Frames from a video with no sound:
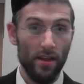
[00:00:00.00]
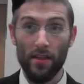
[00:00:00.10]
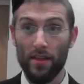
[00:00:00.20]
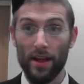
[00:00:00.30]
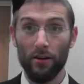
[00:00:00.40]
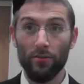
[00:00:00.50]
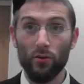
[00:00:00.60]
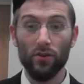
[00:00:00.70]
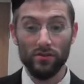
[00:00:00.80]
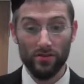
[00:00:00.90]
then of
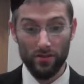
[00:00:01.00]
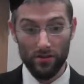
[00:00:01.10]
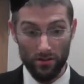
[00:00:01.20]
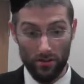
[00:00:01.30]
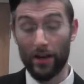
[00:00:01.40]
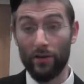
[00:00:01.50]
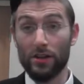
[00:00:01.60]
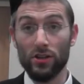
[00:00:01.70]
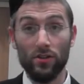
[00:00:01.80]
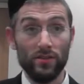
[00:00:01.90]
course, like
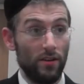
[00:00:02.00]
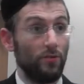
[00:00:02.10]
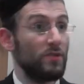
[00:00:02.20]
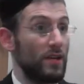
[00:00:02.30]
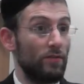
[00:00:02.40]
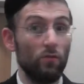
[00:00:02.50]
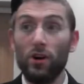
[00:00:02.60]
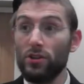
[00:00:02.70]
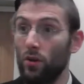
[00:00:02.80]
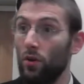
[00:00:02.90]
Rashi learns, then of course you have to
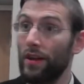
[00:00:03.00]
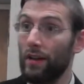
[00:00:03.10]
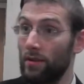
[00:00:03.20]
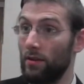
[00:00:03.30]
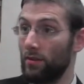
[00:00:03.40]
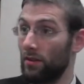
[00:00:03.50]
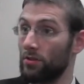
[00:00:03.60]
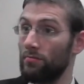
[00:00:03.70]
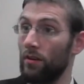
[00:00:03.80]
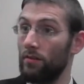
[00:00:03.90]
watch the whole get being written
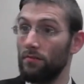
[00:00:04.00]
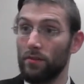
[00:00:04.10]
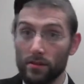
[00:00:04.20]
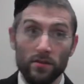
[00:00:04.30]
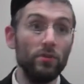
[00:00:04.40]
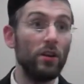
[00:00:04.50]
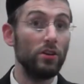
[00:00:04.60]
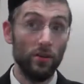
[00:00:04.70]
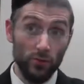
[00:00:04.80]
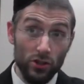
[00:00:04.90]
l'shma. Because
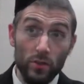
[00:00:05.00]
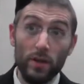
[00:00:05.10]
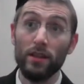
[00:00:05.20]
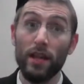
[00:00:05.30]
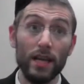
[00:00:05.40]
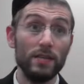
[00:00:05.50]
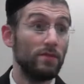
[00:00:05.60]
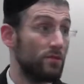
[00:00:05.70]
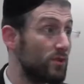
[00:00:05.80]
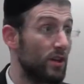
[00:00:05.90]
if we're treated like as if
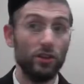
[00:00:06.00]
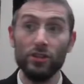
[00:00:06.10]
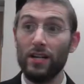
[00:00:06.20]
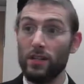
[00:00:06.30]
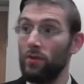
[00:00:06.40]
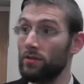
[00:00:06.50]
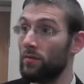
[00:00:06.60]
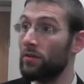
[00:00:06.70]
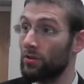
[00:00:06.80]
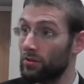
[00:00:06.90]
it's a real chashash that it
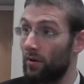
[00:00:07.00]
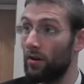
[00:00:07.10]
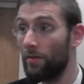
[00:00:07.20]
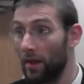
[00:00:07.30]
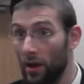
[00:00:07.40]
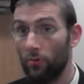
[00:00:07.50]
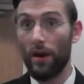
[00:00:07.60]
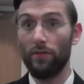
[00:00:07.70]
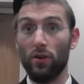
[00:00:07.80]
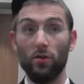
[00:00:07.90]
wasn't written l'shma, we
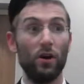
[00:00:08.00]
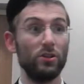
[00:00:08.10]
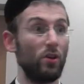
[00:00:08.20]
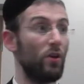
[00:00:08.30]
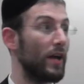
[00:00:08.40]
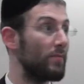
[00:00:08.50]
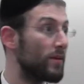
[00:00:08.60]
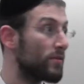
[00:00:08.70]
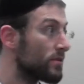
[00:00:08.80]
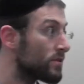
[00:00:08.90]
have to watch the whole get
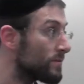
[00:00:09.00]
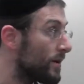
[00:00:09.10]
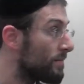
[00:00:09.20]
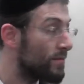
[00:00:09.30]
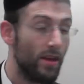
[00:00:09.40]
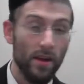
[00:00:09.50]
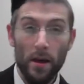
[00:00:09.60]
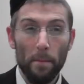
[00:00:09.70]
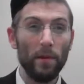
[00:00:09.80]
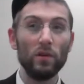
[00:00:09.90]
being written l'shma.
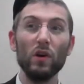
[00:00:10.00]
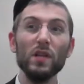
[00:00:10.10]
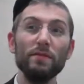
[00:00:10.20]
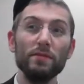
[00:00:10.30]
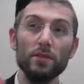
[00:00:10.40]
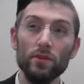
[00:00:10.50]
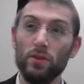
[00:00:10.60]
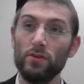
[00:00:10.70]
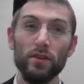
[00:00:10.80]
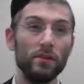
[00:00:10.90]
But Tosfos
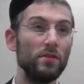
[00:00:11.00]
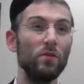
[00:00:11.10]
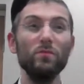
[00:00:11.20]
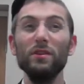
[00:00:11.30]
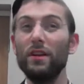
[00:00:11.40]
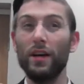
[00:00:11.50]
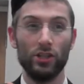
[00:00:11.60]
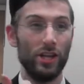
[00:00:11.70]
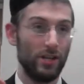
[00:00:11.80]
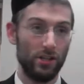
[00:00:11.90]
learns that there's no real
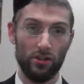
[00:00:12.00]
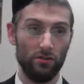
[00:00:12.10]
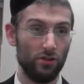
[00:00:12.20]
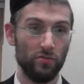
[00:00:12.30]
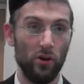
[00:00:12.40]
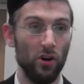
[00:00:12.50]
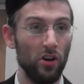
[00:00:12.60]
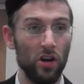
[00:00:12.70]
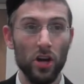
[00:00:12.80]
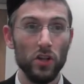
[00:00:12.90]
chashash on the l'shma.
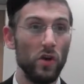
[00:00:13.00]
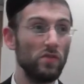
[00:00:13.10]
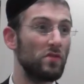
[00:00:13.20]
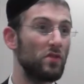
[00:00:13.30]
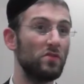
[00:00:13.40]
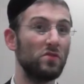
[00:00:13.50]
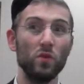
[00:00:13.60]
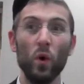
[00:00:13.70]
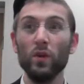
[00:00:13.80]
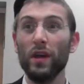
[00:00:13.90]
Tosfos learns it's
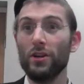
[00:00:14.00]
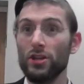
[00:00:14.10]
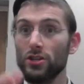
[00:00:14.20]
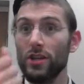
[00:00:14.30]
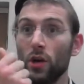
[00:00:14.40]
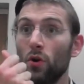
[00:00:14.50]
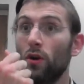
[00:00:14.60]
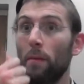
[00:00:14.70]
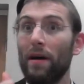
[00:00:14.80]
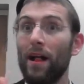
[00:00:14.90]
only chashash ir
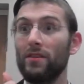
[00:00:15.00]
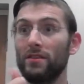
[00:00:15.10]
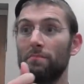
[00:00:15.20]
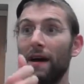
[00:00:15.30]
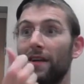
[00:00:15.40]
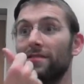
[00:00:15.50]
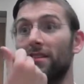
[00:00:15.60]
rabal because the Baal is